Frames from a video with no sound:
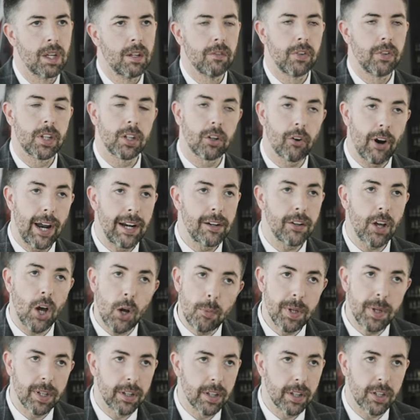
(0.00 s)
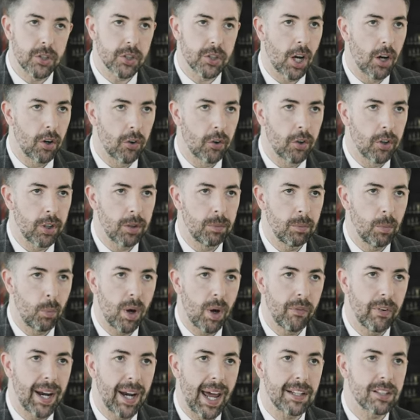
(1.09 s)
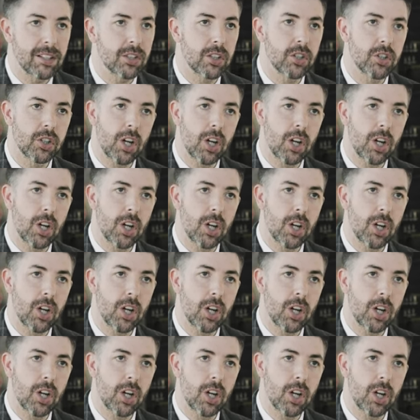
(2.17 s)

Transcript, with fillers: For the grand opening of the showroom, we've enhanced the